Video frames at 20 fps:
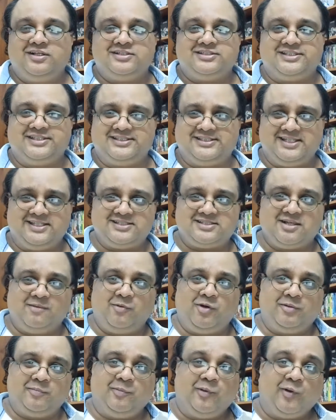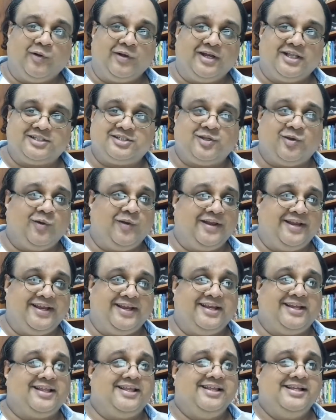she says, "Come on, Paul, let's go."
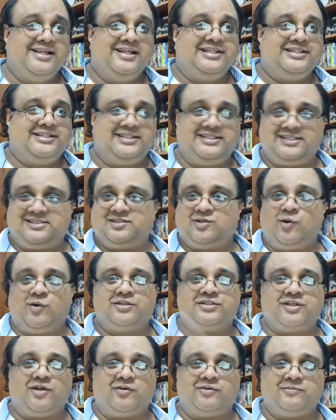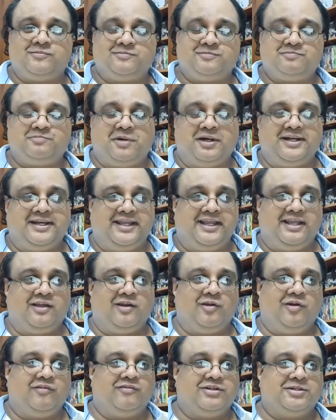She just goes out partying
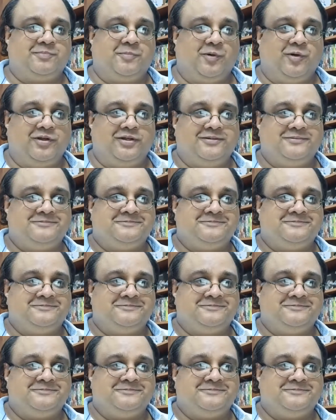along with Paul.